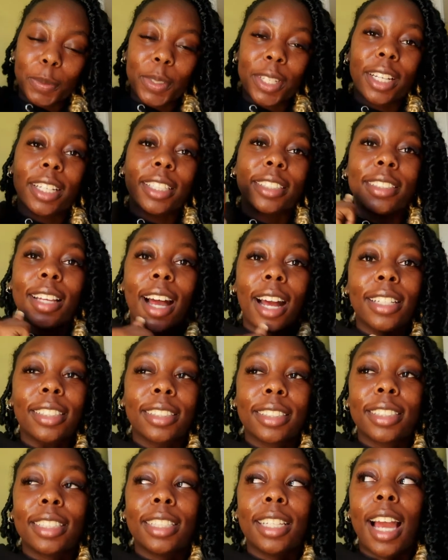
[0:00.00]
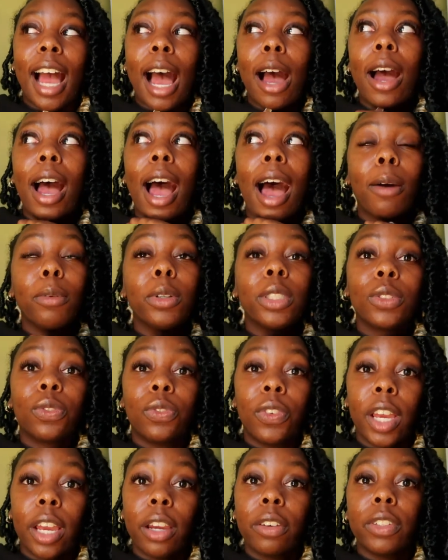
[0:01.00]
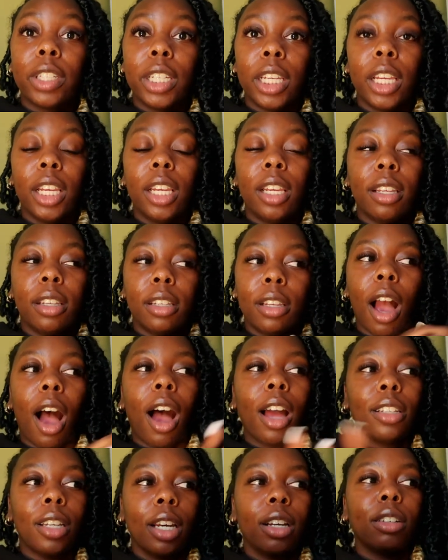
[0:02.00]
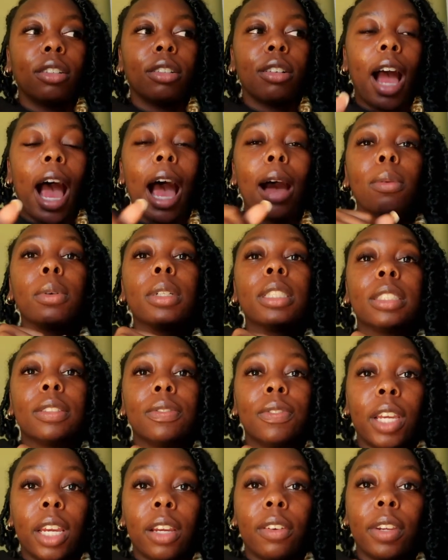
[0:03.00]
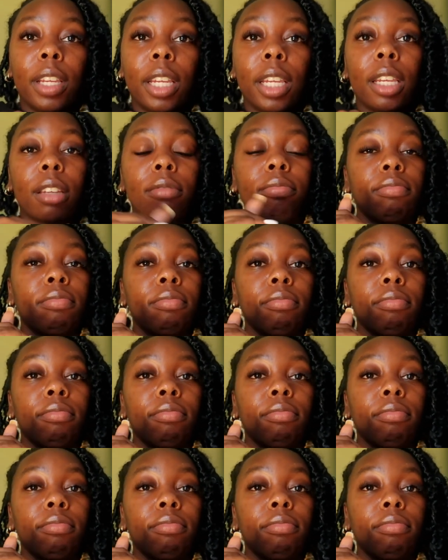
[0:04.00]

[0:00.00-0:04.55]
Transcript: because honestly, I was very, y'all know, I was very